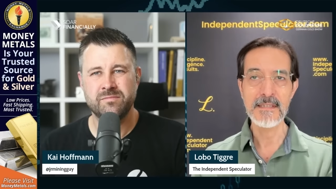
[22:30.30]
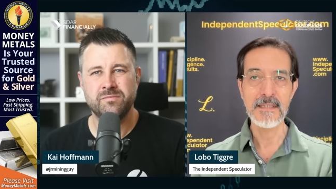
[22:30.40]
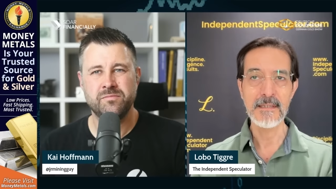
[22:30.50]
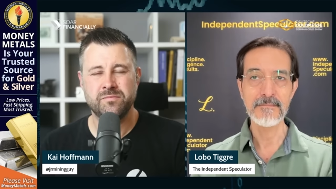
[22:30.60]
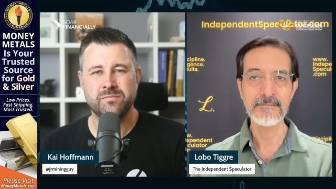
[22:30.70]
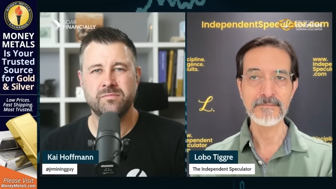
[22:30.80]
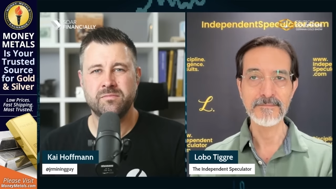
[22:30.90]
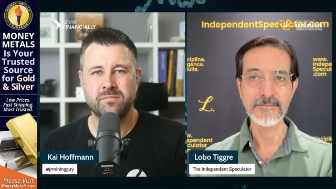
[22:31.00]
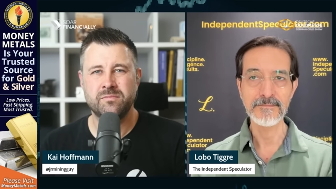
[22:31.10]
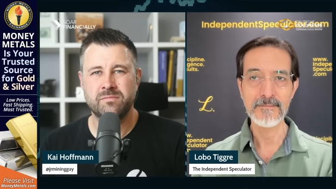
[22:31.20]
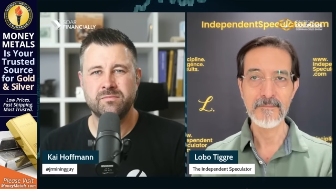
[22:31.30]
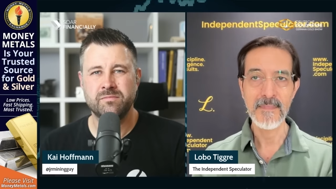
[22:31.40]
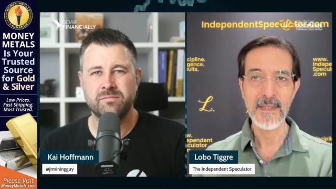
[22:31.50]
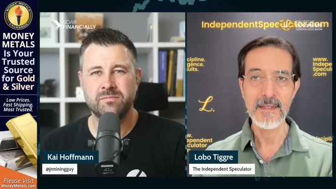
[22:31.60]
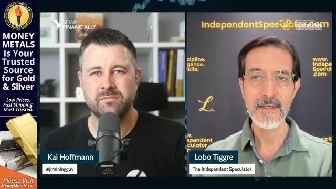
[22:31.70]
Speaker 1: um,
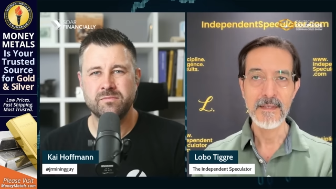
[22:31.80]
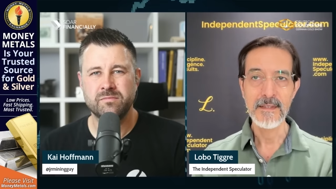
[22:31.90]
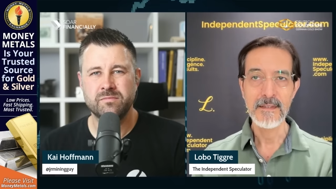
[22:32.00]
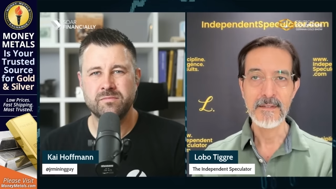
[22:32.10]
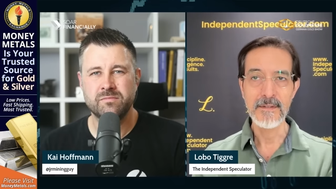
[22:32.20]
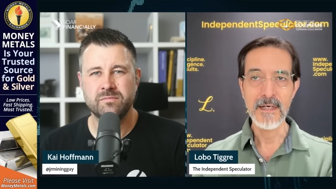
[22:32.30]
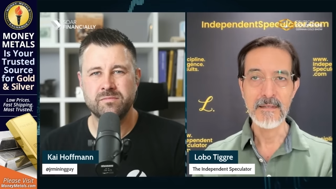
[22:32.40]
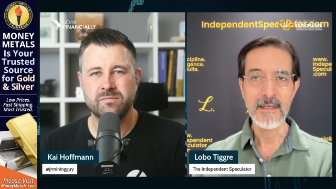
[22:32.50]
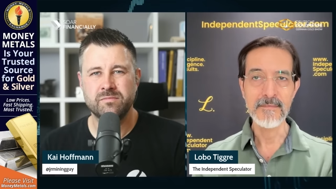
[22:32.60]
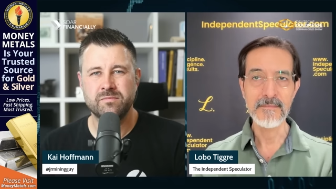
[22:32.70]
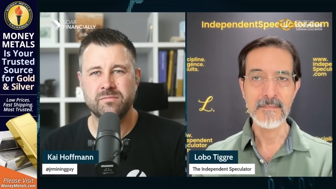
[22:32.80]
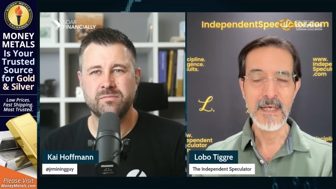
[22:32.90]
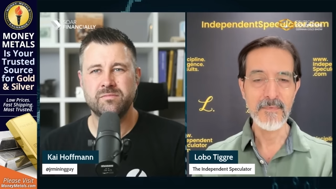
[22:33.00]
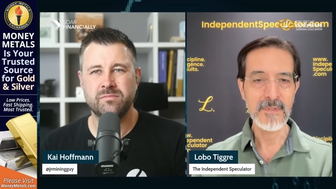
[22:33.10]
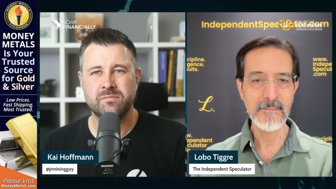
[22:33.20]
you know I, I
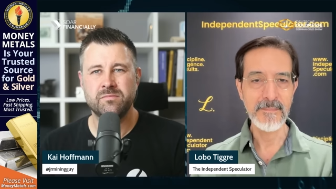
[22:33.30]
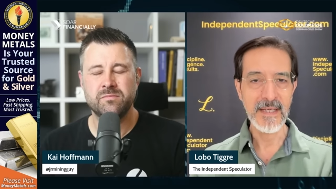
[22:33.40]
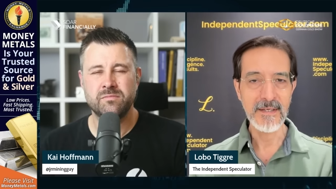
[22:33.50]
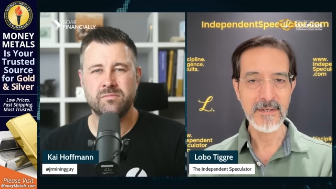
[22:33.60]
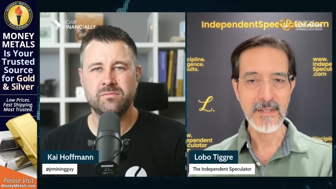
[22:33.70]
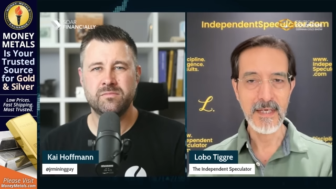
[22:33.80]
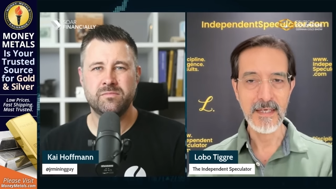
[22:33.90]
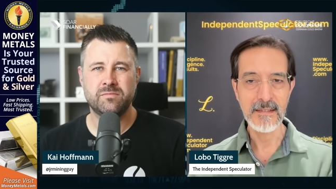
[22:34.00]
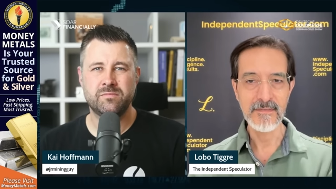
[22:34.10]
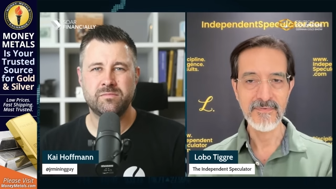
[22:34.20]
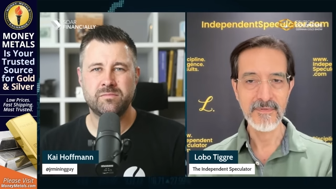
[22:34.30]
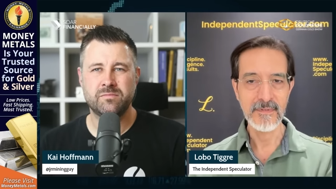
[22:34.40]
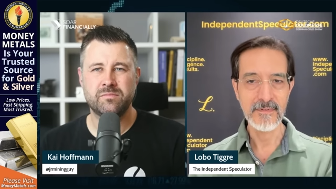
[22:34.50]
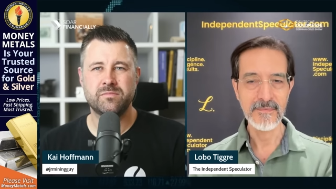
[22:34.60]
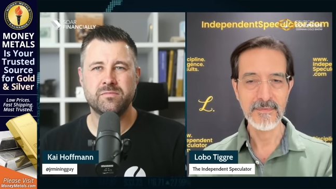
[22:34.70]
I wouldn't bank on that
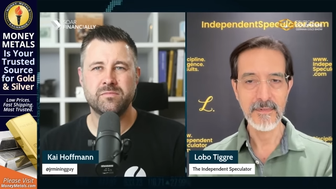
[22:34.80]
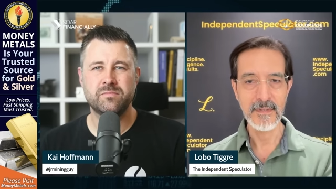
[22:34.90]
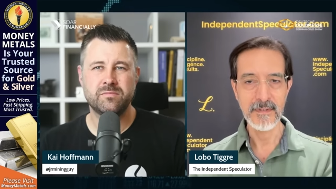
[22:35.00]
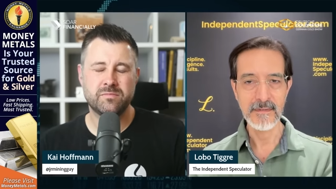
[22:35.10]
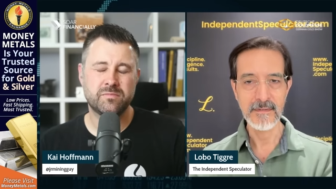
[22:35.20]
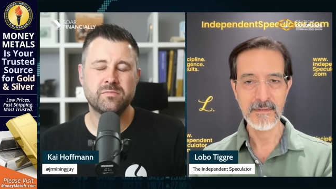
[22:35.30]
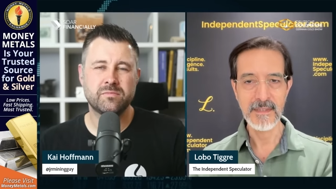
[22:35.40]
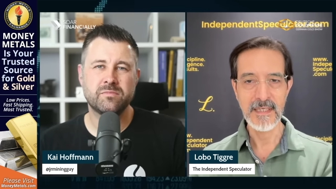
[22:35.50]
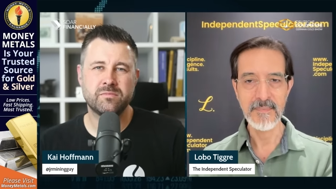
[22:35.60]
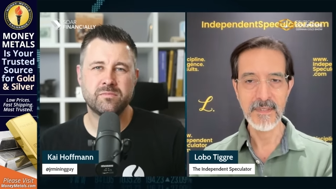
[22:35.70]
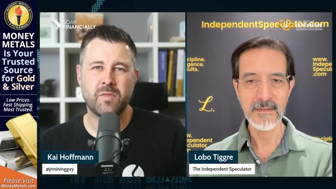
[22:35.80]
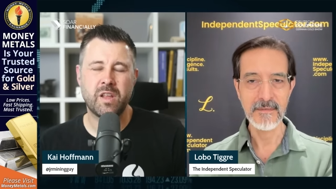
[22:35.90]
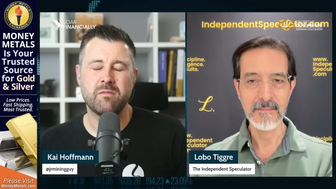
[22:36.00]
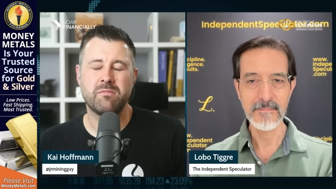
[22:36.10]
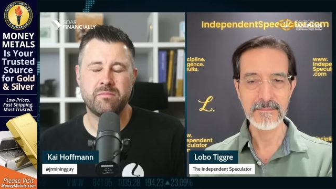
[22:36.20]
for for
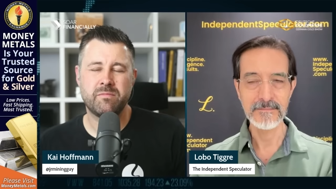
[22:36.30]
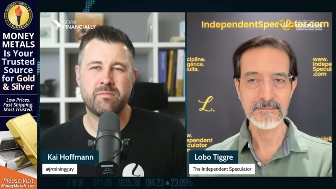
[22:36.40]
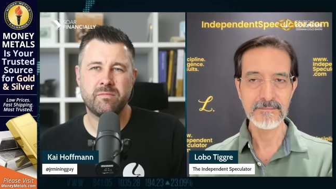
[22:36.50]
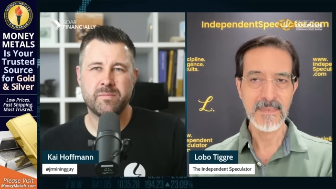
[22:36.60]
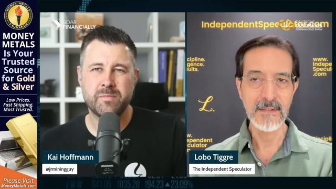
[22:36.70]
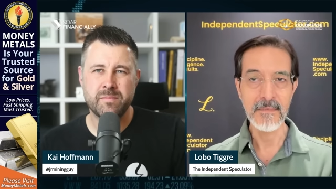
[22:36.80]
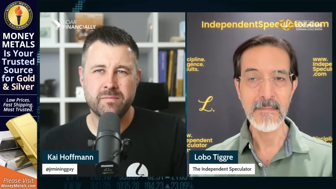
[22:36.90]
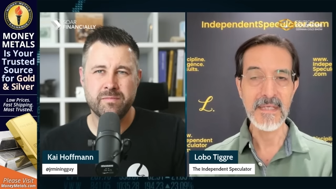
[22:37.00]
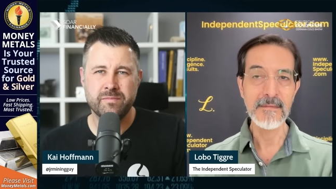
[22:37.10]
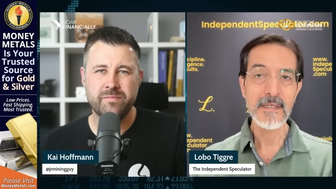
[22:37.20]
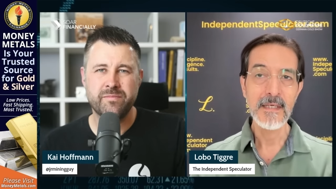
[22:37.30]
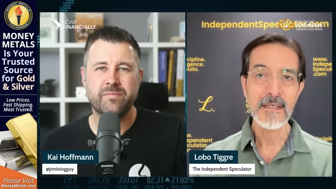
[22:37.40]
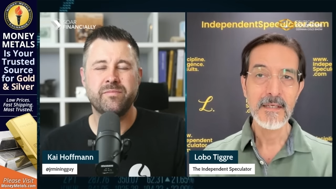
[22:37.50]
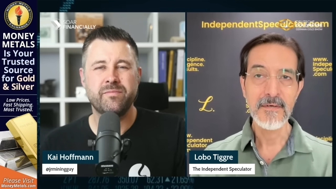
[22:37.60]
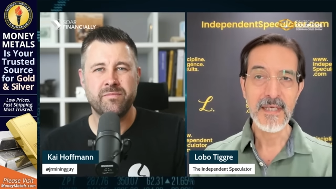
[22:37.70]
keeping you know I mean
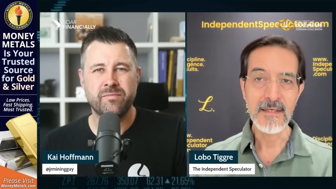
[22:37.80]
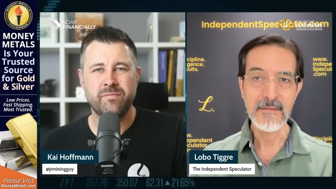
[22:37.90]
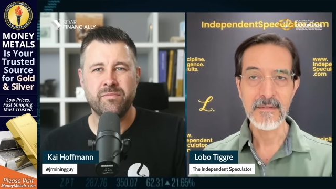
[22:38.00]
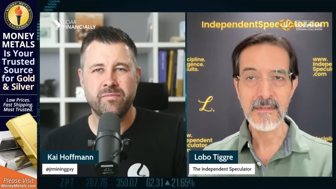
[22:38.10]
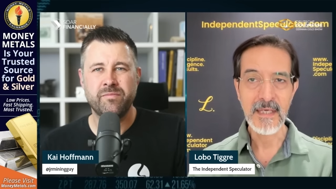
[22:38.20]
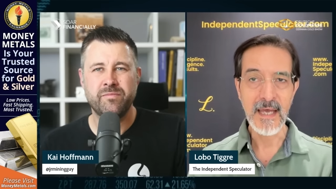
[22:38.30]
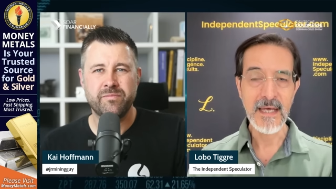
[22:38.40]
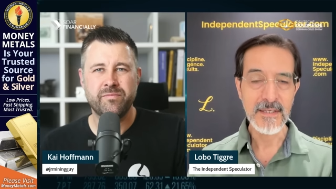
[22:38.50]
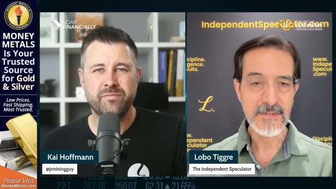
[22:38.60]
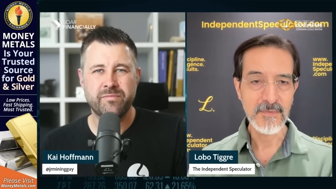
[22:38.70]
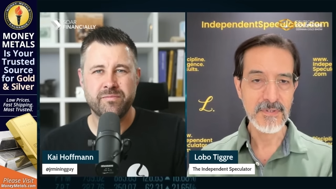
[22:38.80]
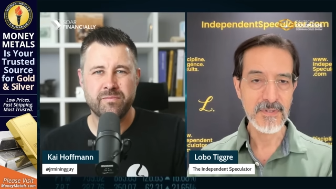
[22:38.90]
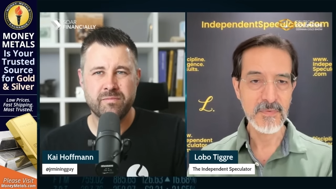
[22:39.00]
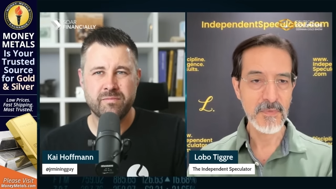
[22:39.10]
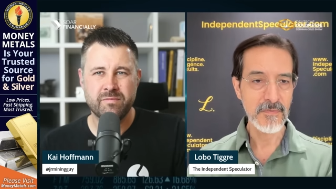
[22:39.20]
okay gas which
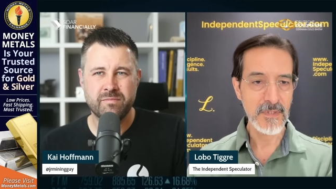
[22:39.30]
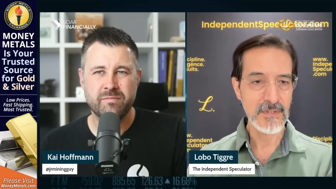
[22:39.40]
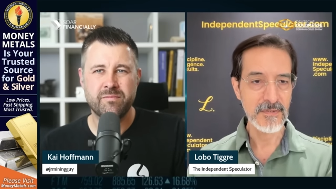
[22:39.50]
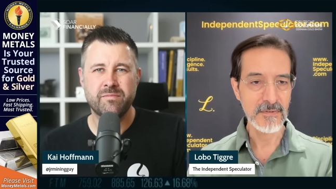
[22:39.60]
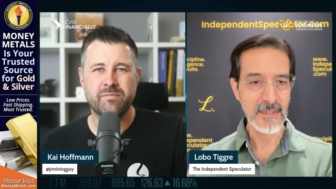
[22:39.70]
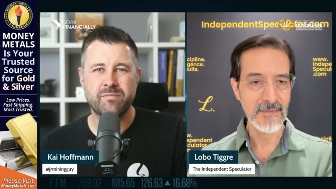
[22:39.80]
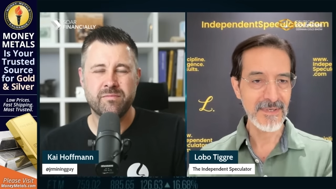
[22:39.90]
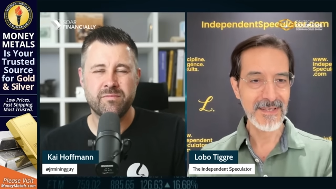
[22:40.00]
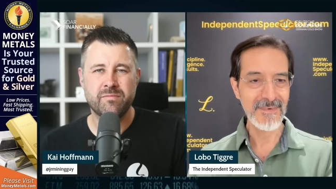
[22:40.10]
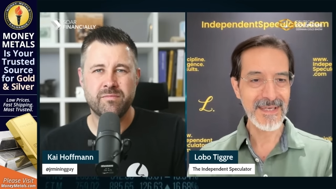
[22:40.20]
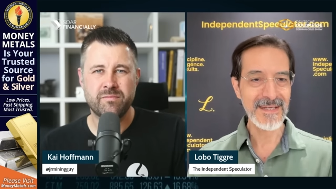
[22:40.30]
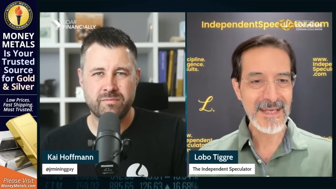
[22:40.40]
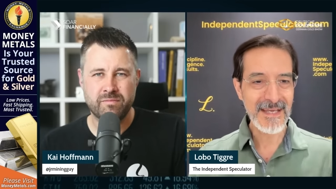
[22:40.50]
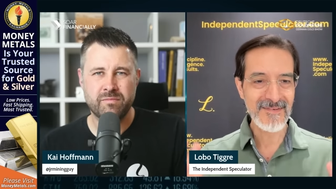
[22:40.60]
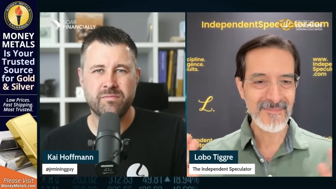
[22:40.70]
is more regional right we we get
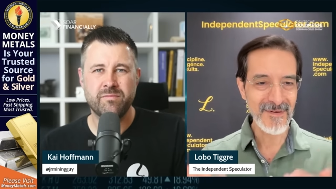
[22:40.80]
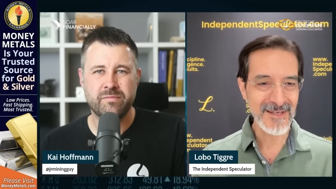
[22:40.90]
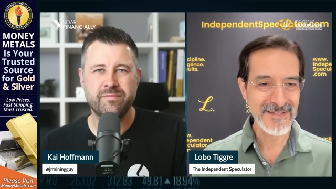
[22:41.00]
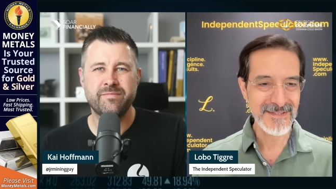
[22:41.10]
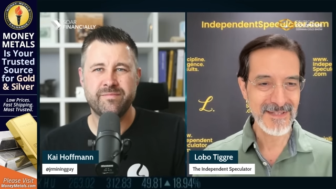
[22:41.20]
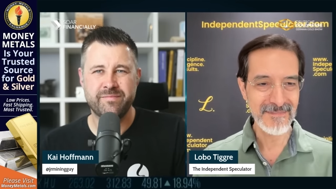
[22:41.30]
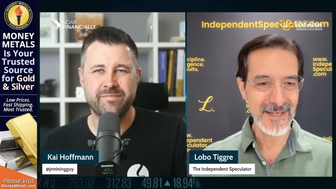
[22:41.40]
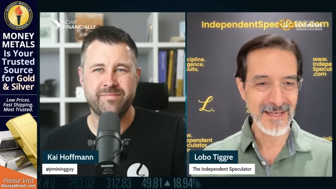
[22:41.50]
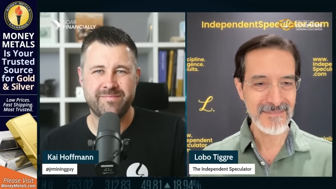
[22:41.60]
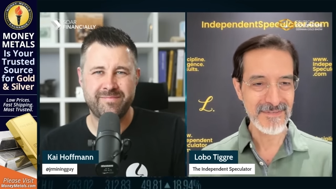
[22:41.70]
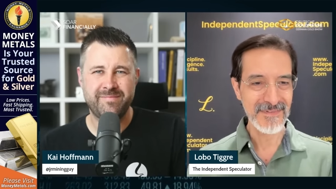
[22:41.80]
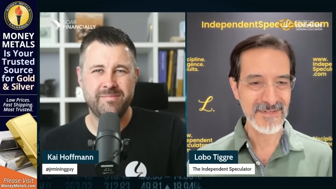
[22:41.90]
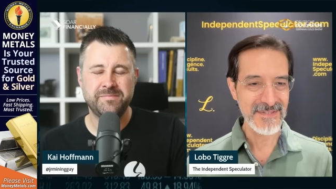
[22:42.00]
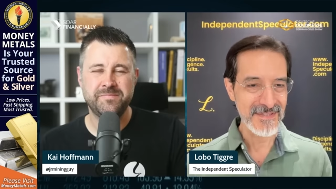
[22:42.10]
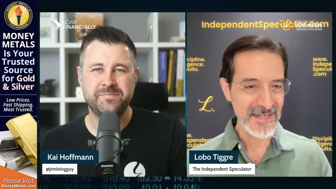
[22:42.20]
negative prices sometimes if
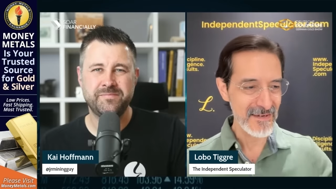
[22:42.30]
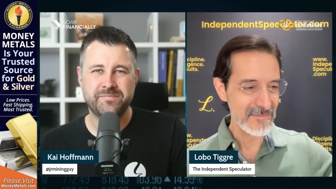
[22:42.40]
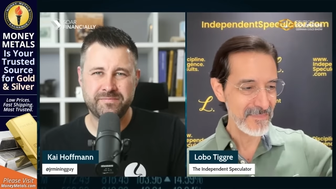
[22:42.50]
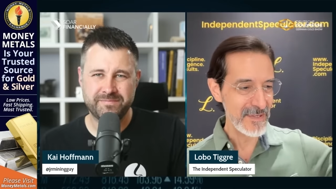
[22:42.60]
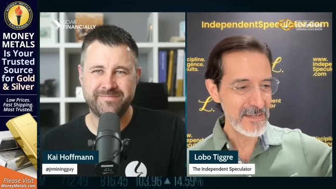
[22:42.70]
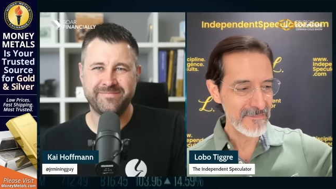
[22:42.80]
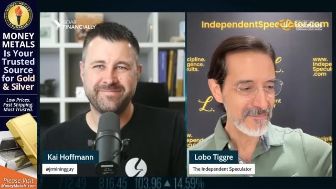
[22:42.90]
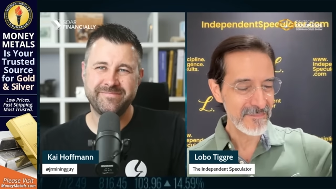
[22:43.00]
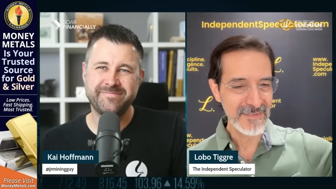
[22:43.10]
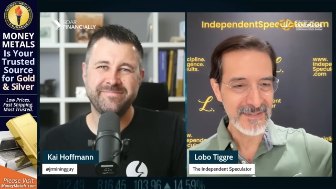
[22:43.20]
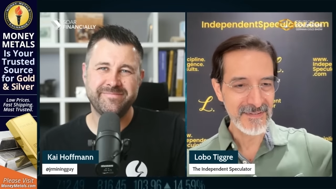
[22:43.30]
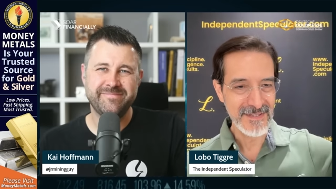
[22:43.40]
there's a downpipe you know